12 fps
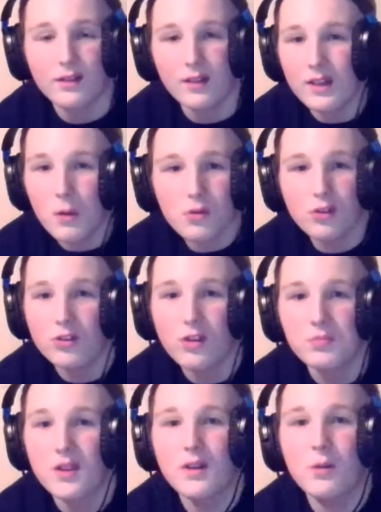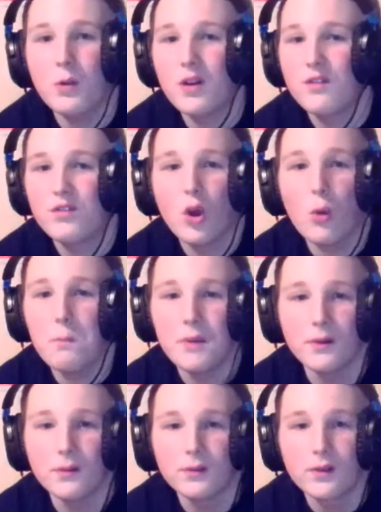that was something with no
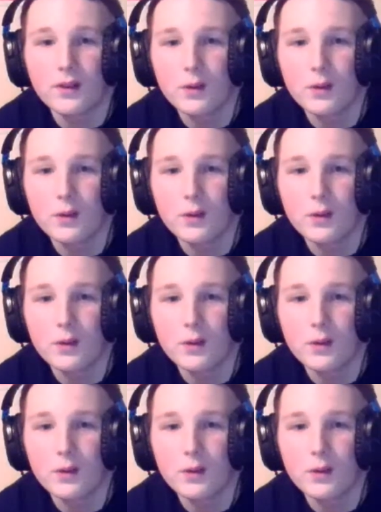build.